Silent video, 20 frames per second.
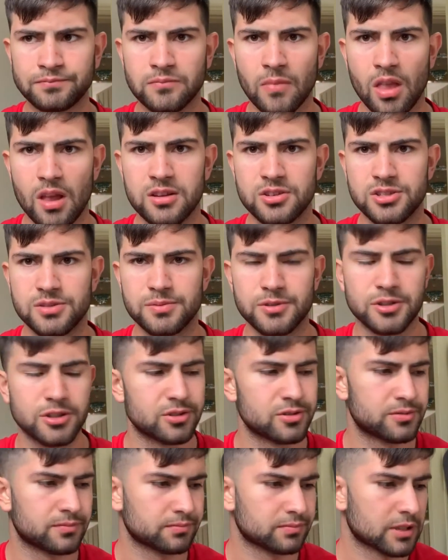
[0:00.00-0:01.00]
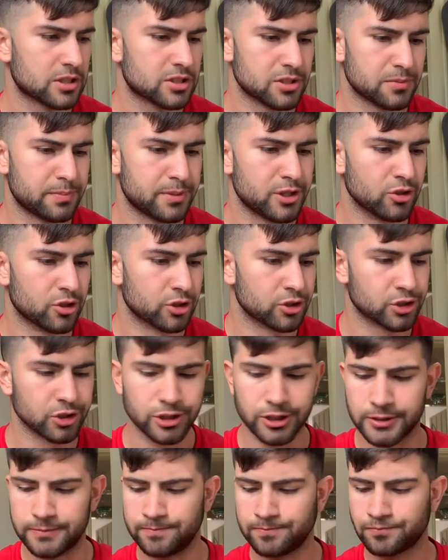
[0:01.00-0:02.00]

This is because this is pure sugar.